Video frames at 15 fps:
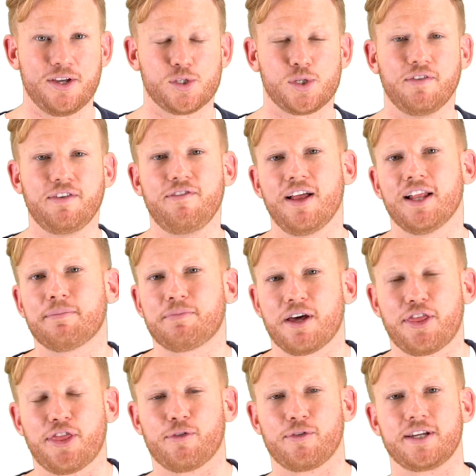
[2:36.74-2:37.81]
So I've developed
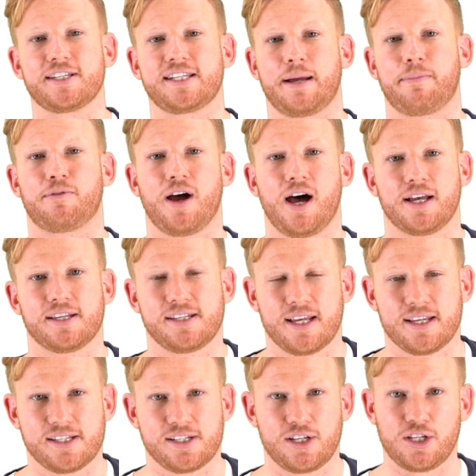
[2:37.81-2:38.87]
a 3-step
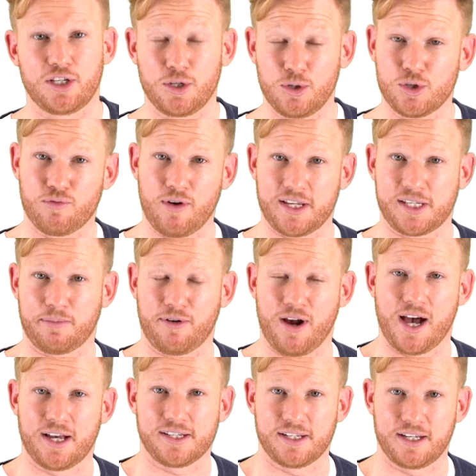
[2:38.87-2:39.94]
process to use
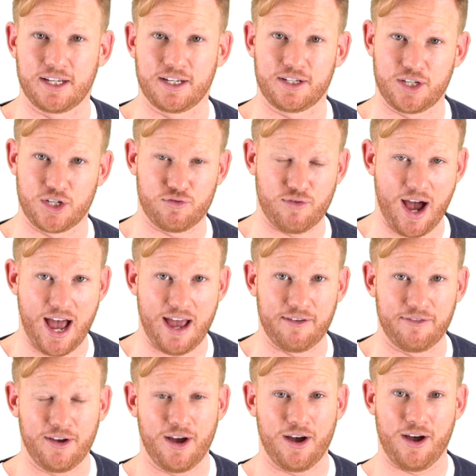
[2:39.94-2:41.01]
reciprocity to drive